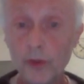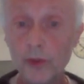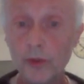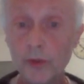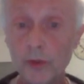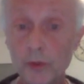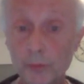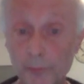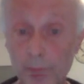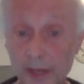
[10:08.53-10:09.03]

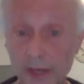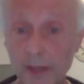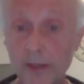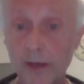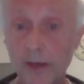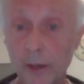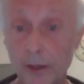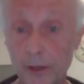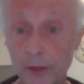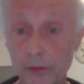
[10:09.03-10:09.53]
you may
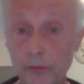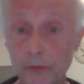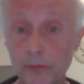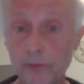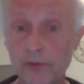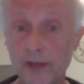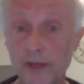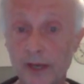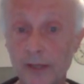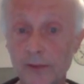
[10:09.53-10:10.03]
argue
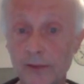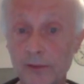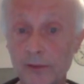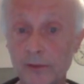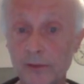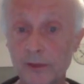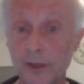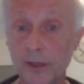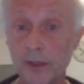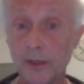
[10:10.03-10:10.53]
that
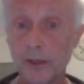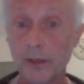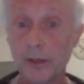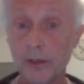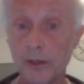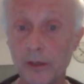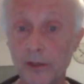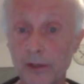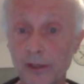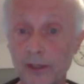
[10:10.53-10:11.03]

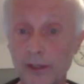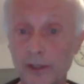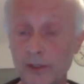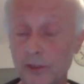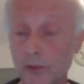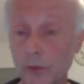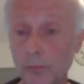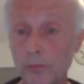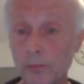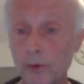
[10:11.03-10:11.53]
there's
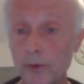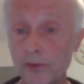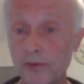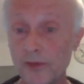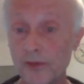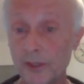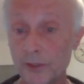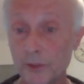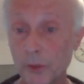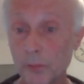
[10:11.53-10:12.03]
no
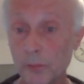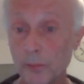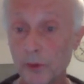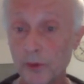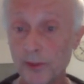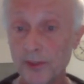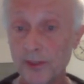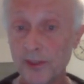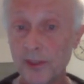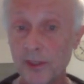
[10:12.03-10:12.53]

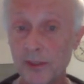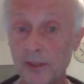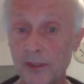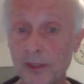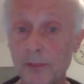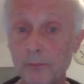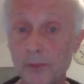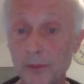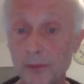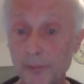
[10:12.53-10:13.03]
point in
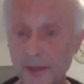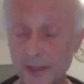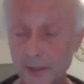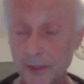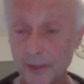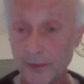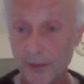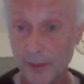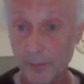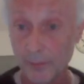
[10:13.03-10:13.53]

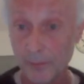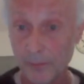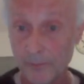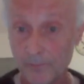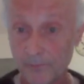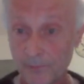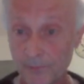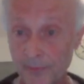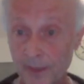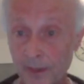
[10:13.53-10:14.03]
implementing them.
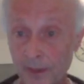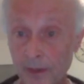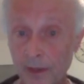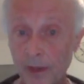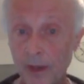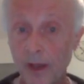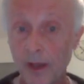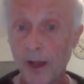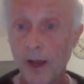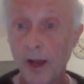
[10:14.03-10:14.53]

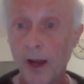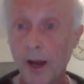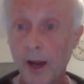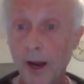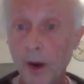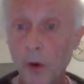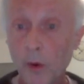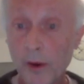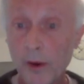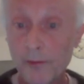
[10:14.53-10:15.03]

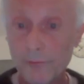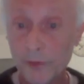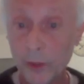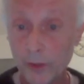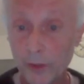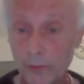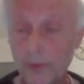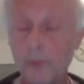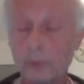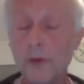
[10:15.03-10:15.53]

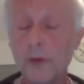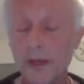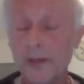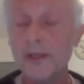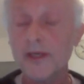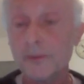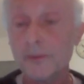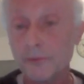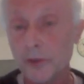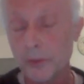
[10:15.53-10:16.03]
However, well,
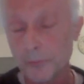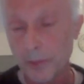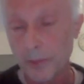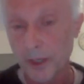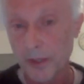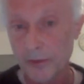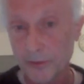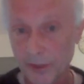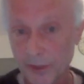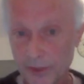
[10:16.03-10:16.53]
if the
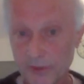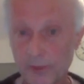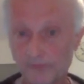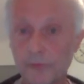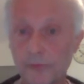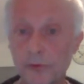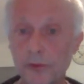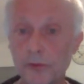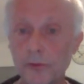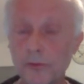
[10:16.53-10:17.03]
compiler does it
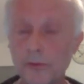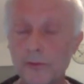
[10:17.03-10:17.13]
for you.